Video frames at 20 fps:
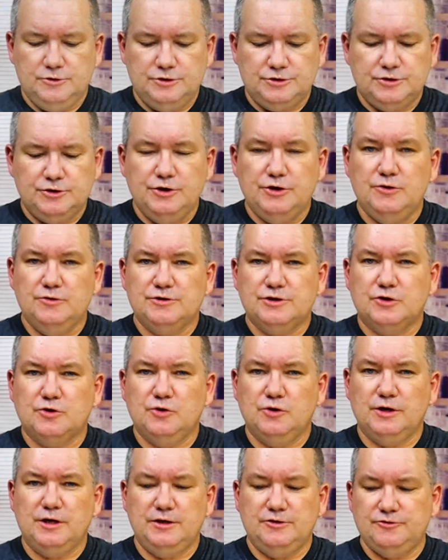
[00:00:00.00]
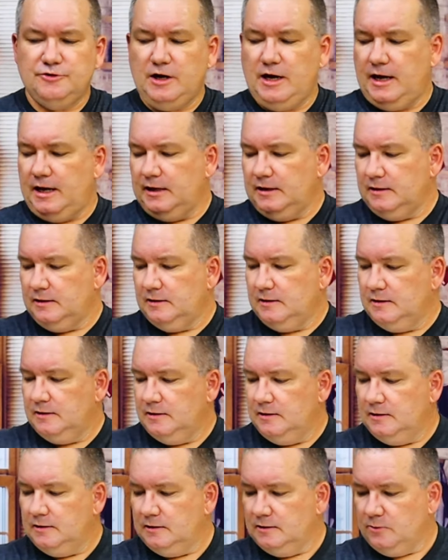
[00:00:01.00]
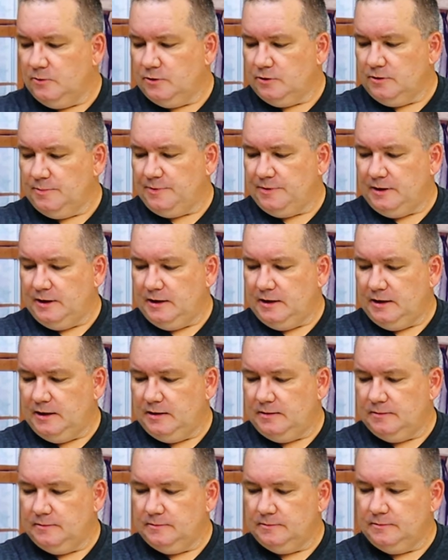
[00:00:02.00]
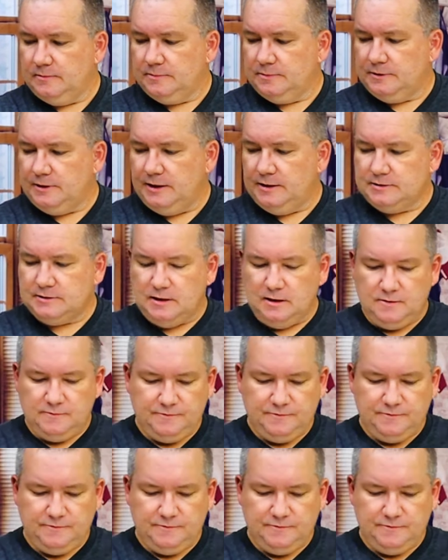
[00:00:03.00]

just going to use a cookie tray. We're going to place our